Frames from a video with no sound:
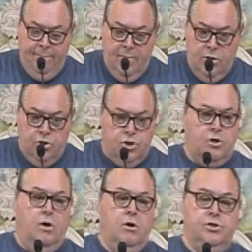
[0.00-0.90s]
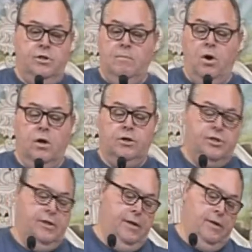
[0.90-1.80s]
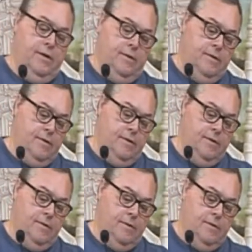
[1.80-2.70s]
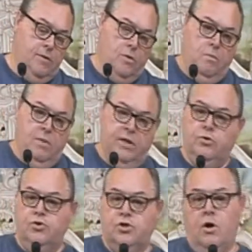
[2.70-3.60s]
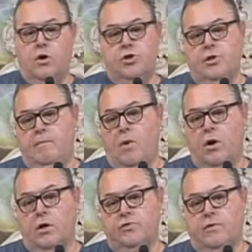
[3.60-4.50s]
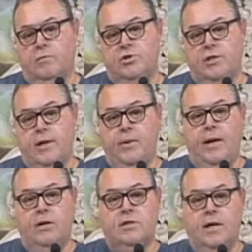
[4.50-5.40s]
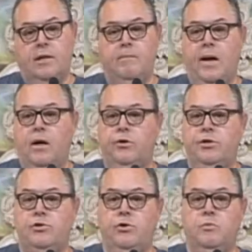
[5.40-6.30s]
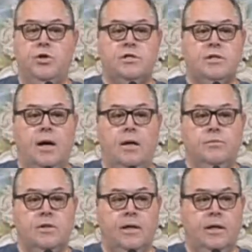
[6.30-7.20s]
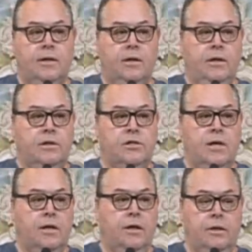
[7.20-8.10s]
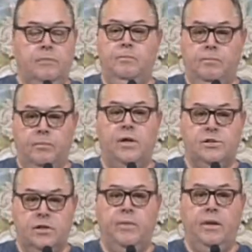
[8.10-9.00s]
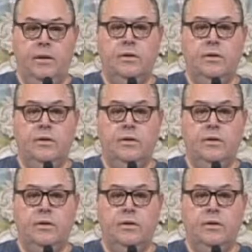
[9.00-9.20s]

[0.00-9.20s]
scars and marks and mental scars and marks from stepping outside the boundaries numerous times. I can tell you it's not a good place to be.